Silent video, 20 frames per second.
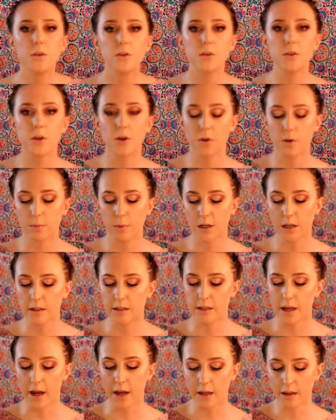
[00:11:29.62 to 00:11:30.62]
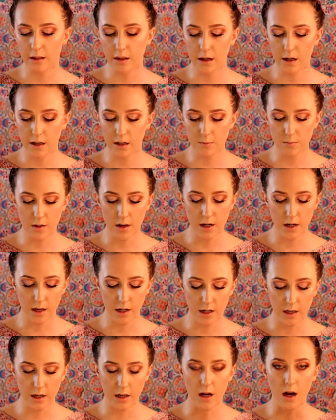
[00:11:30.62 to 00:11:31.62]
So I'm gonna tightline
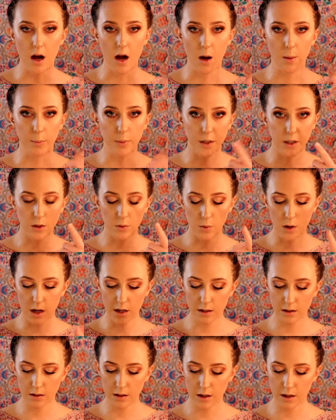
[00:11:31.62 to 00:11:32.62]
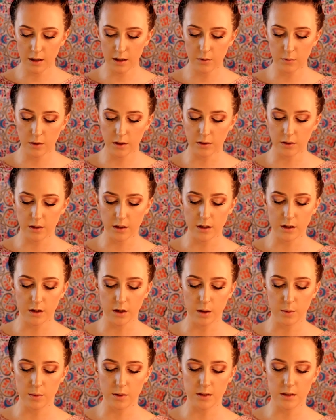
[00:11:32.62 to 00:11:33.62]
my upper waterline with the
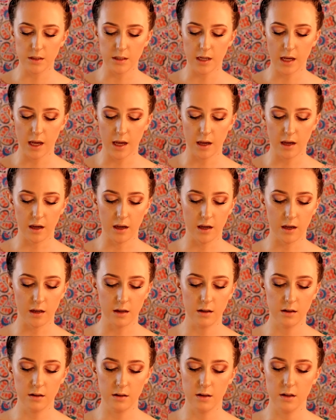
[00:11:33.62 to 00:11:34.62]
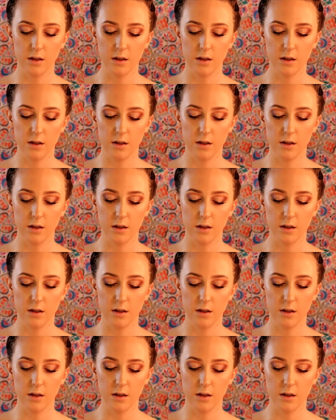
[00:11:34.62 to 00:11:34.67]
Urban Decay